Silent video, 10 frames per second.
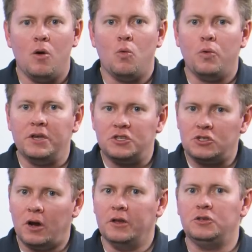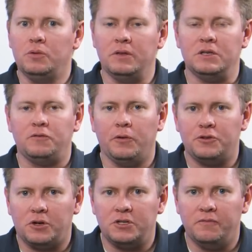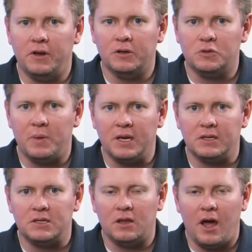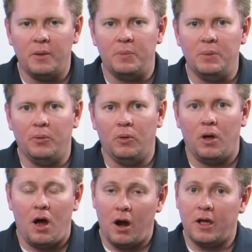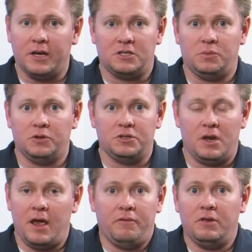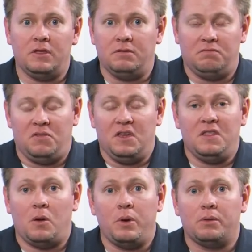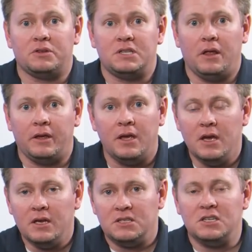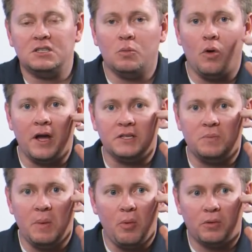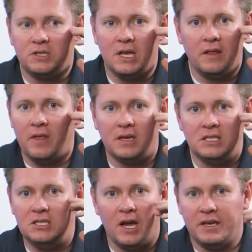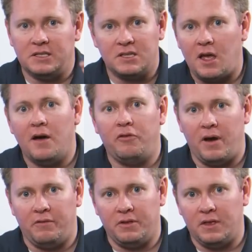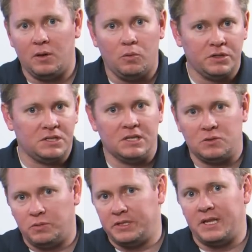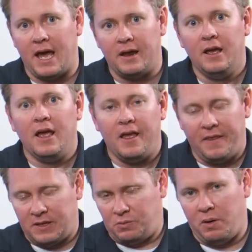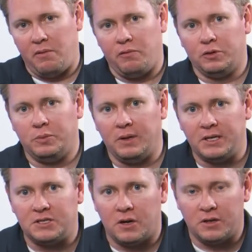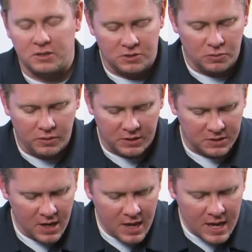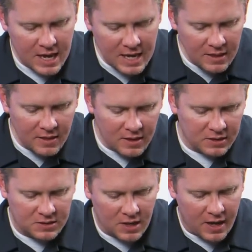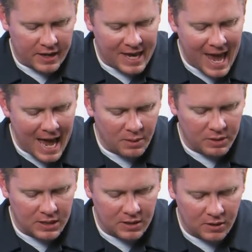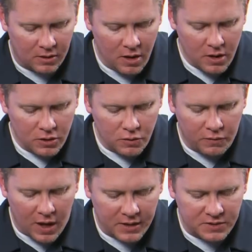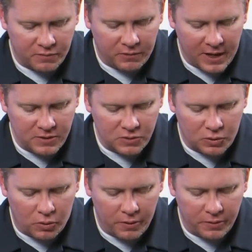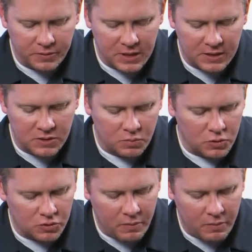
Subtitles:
We started doing these full instruction videos because a lot of people, our customers, and everything that we were selling system-wise, people were saying that DJI doesn't cover everything. What's this? What's that? And that's why we've ultimately started to do this. In this academy here, you've got some flight tutorials and some user